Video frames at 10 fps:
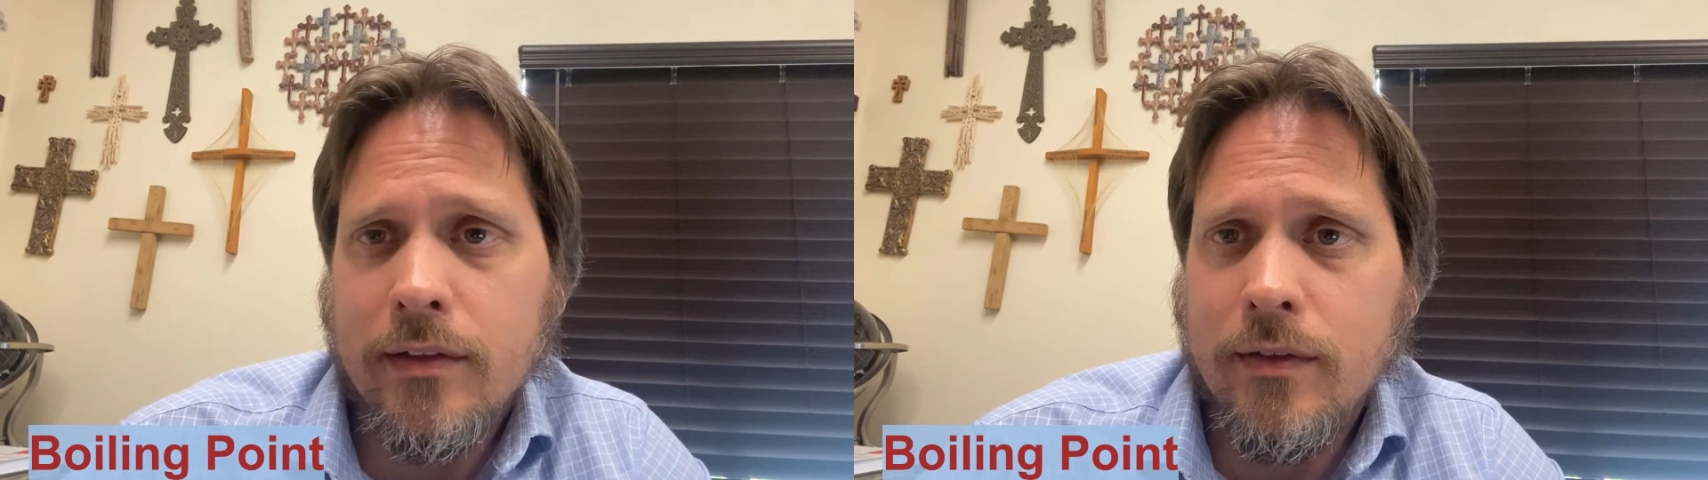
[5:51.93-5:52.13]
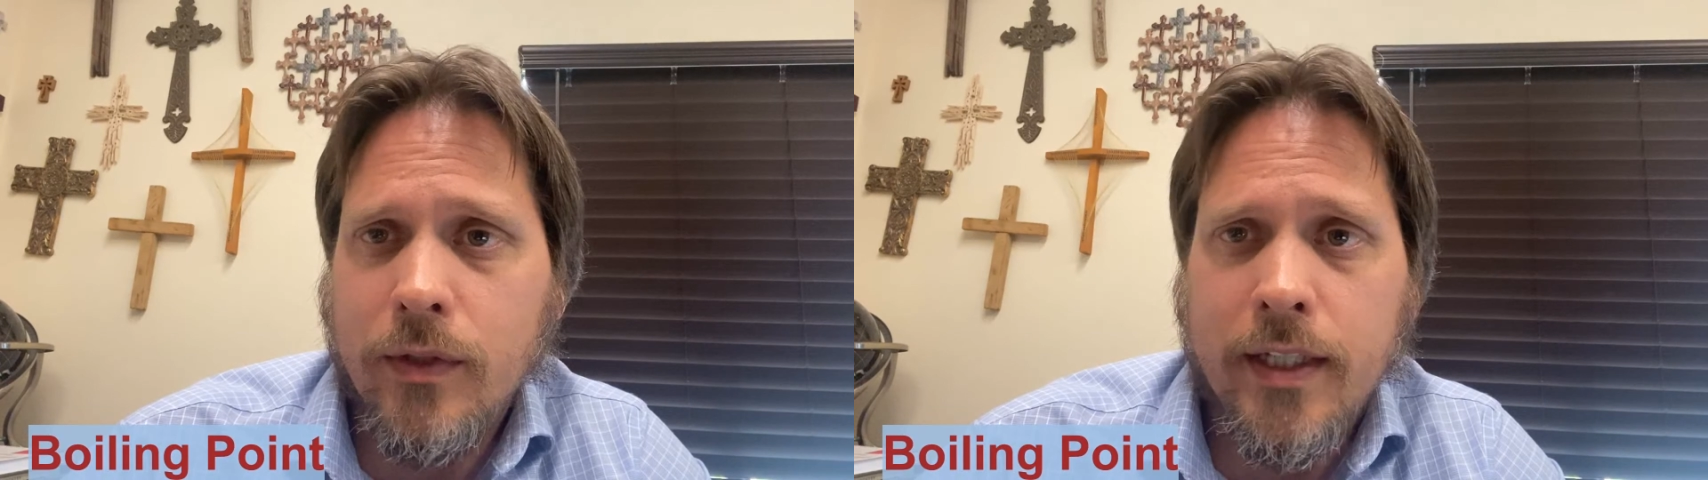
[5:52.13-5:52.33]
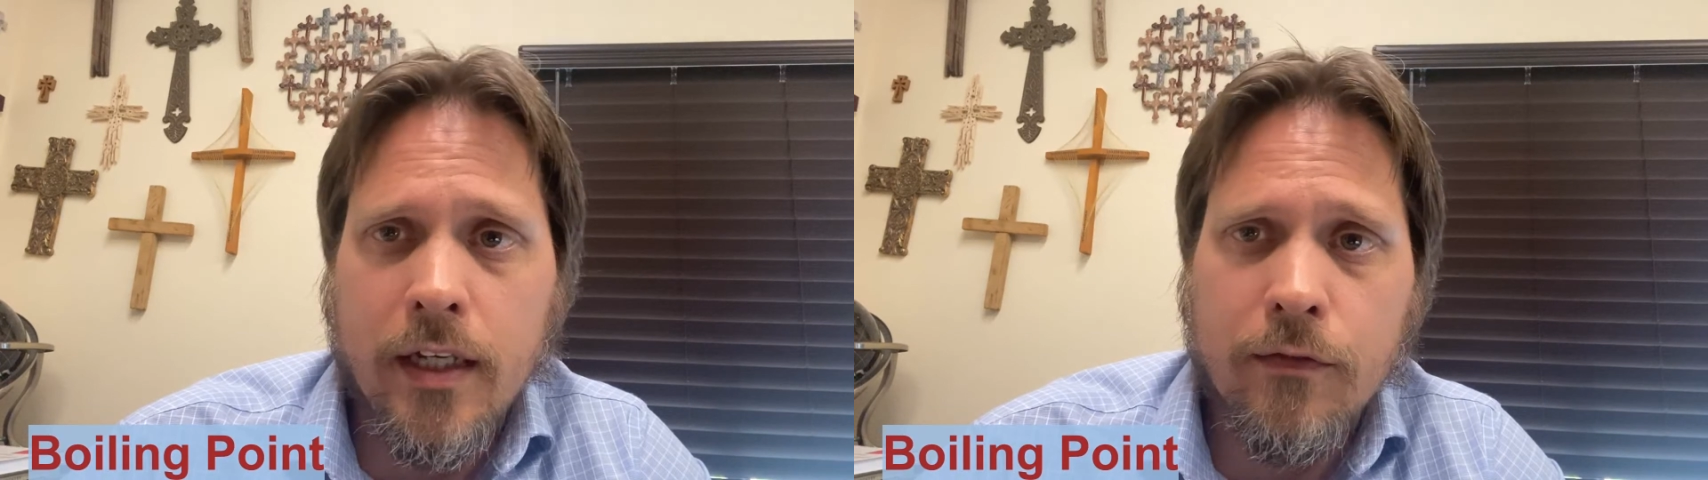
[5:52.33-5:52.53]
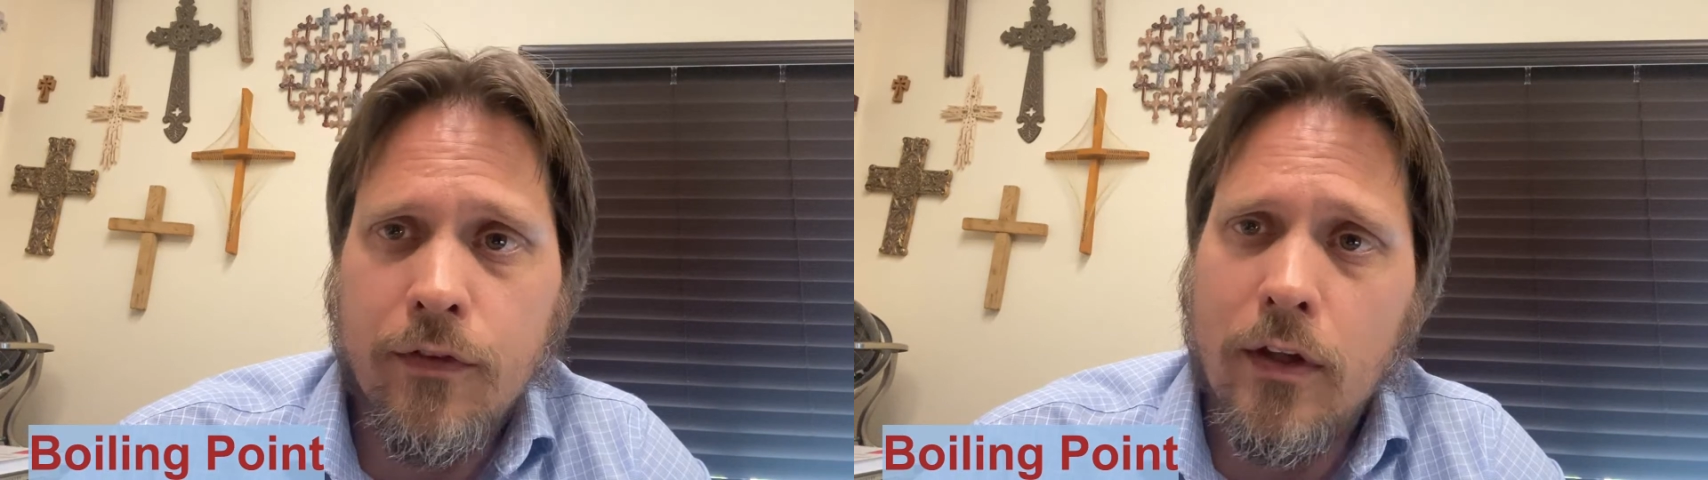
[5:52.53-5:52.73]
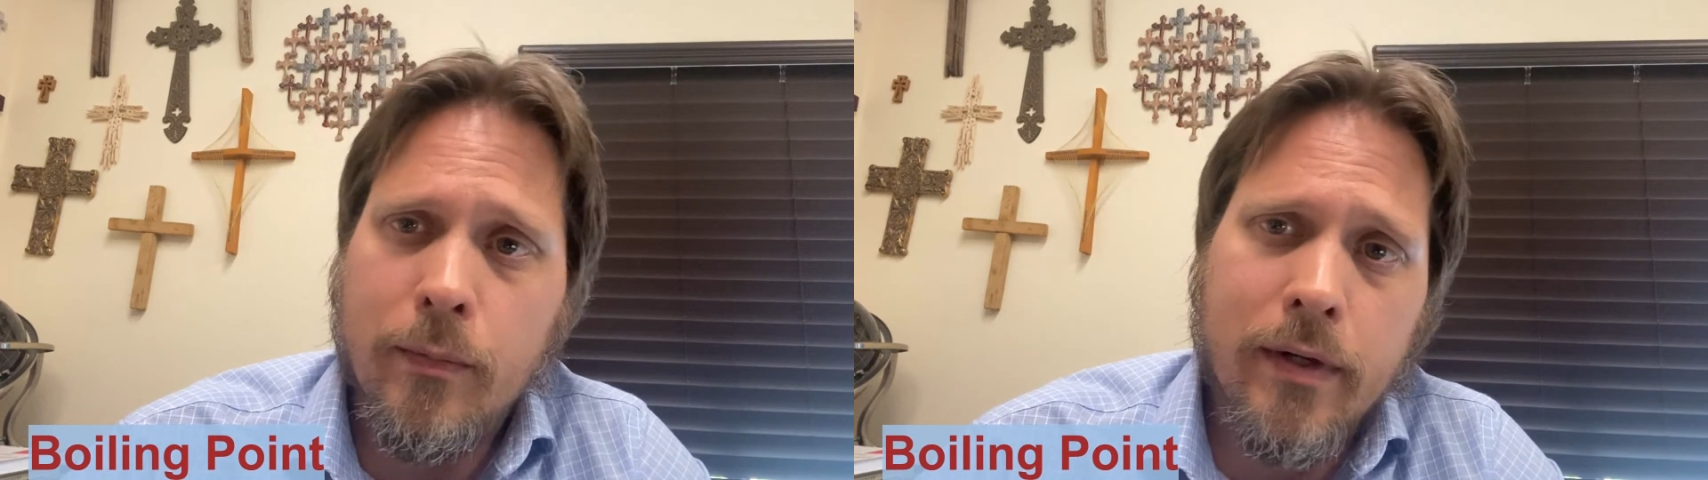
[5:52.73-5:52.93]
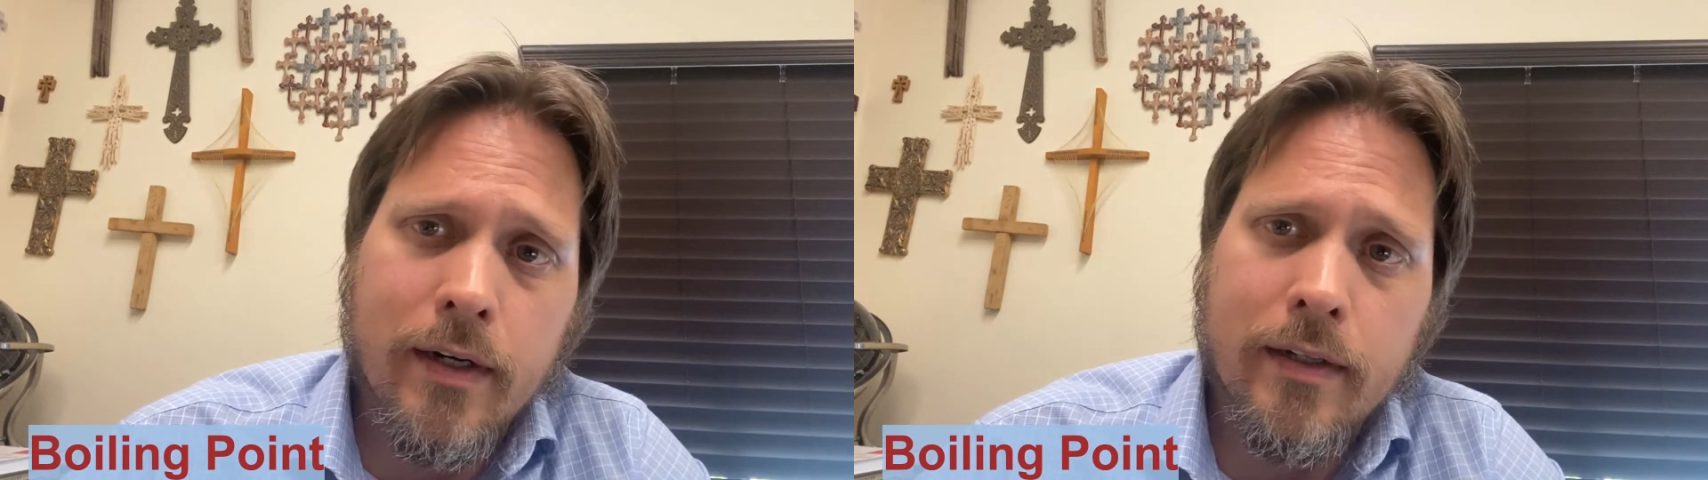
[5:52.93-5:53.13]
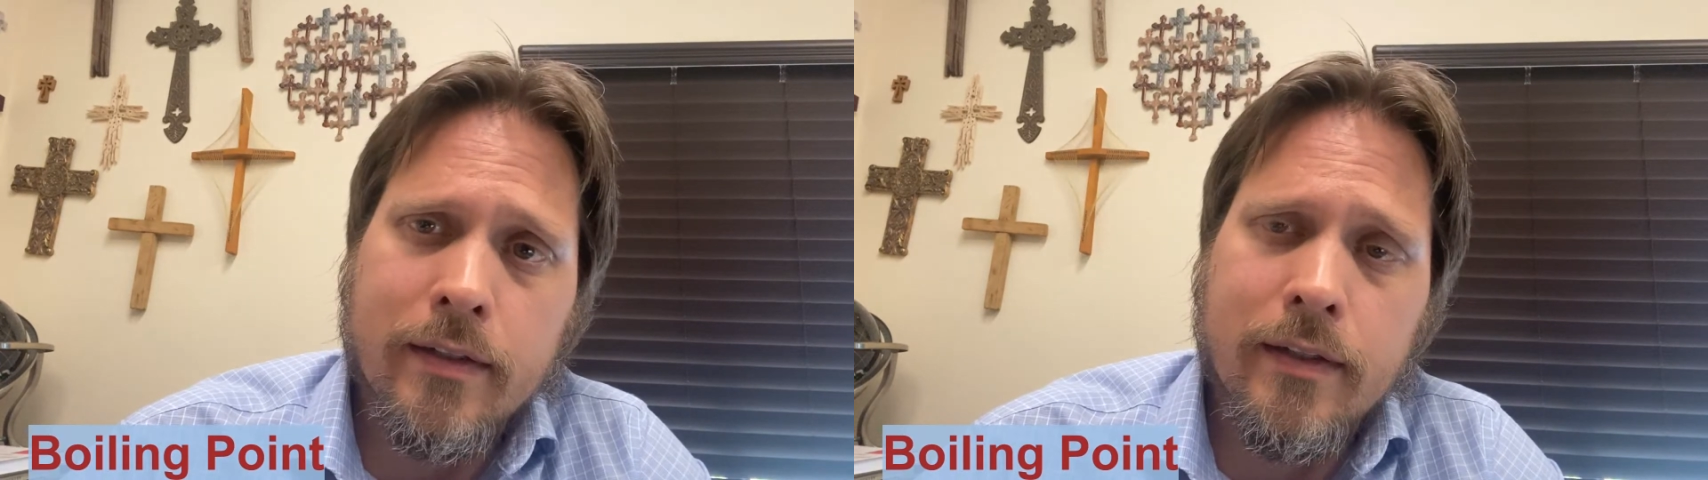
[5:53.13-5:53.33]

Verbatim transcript: We can't fall apart.